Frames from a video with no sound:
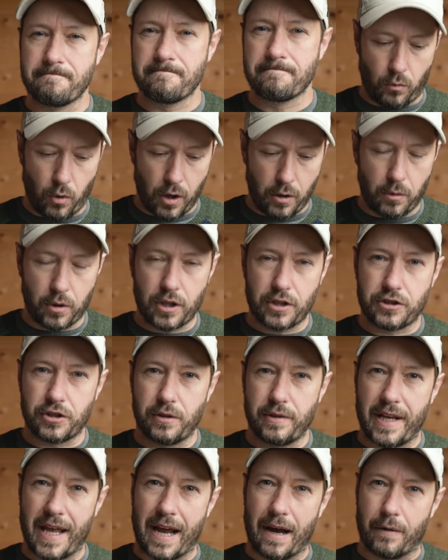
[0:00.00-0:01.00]
What I want to
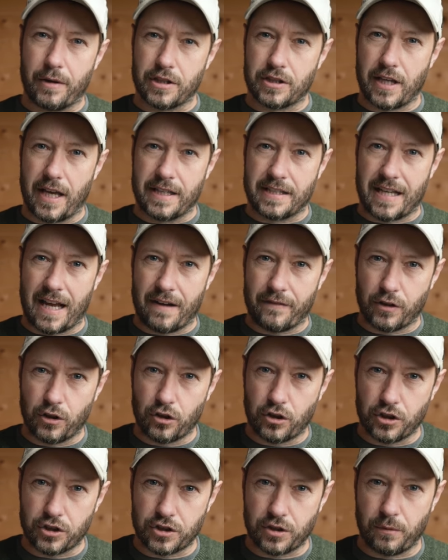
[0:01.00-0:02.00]
do now is have a
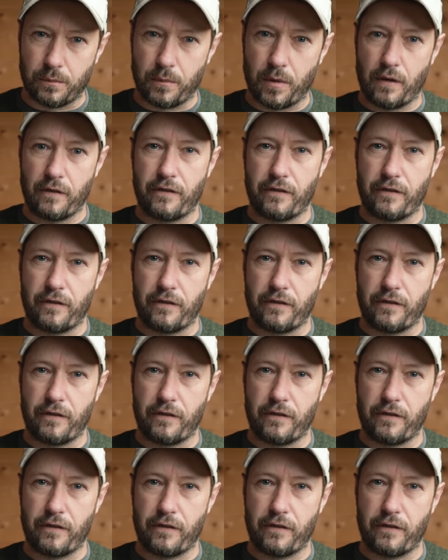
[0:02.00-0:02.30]
look at some